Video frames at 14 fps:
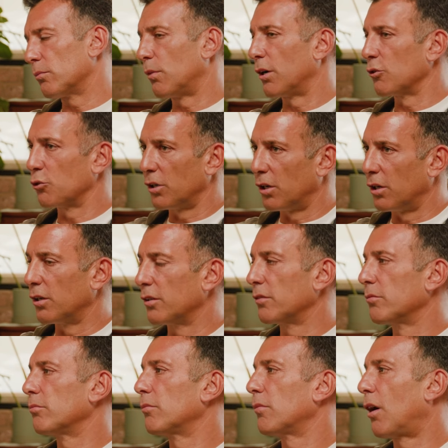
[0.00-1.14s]
Mondrian,
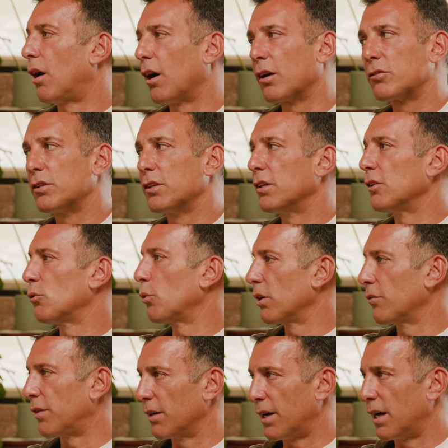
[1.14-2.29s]
Hoxton,
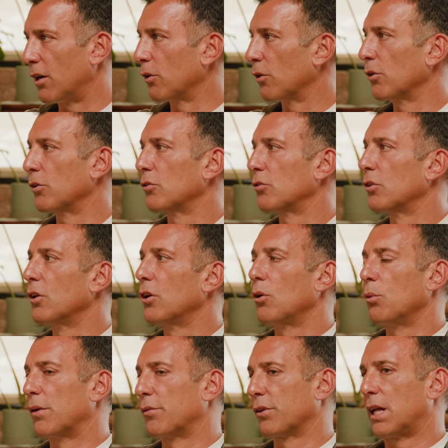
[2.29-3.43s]
25 Hours.
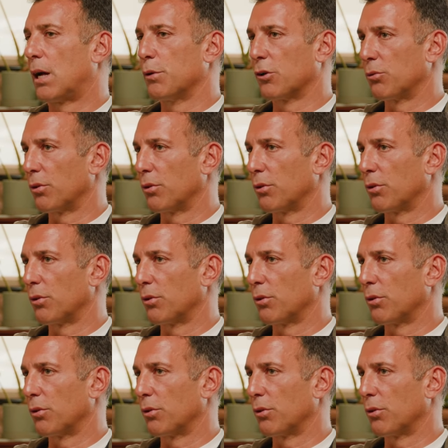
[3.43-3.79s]
We have a collaboration